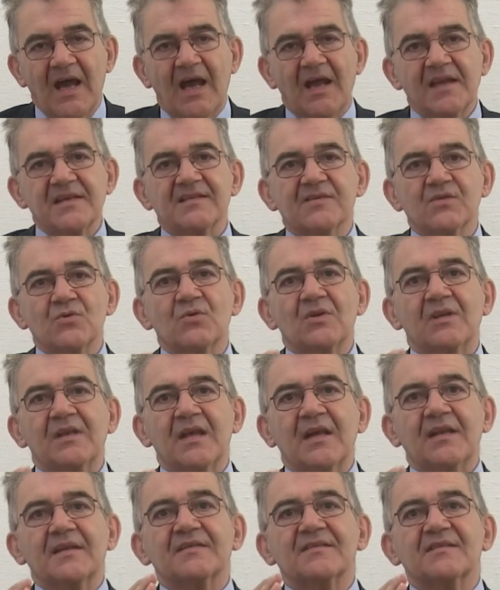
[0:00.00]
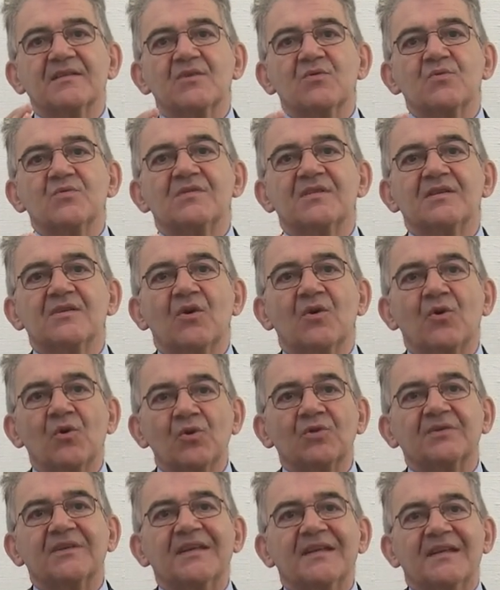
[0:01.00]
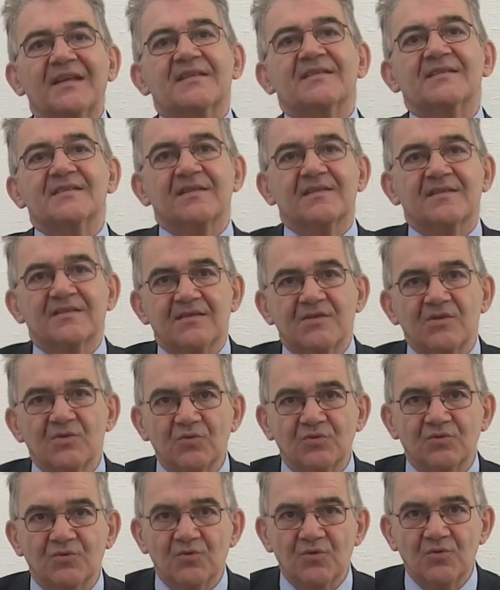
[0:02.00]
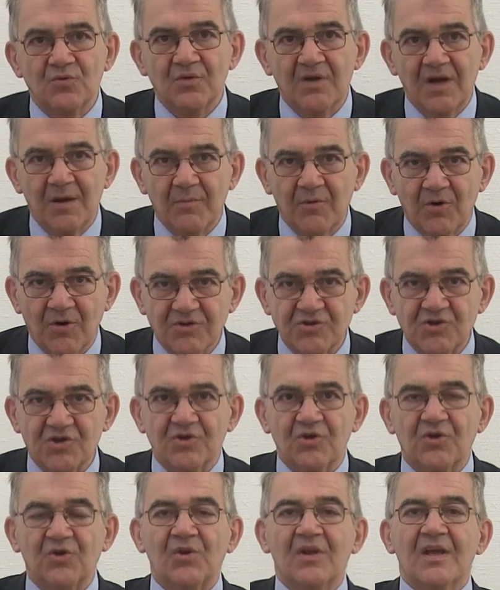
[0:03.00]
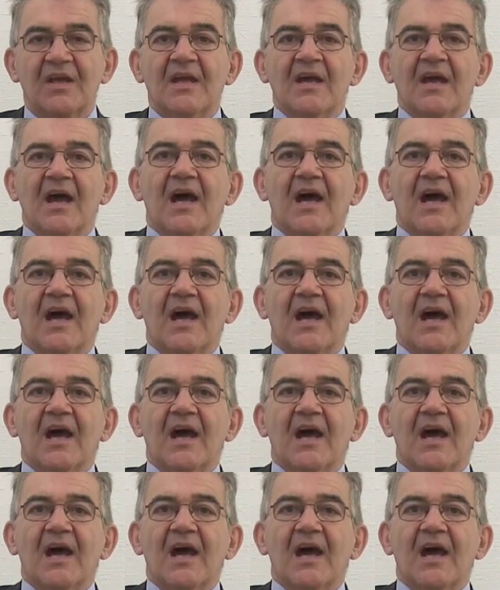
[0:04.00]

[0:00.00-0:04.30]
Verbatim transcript: I saw clients losing all their assets due to a margin call.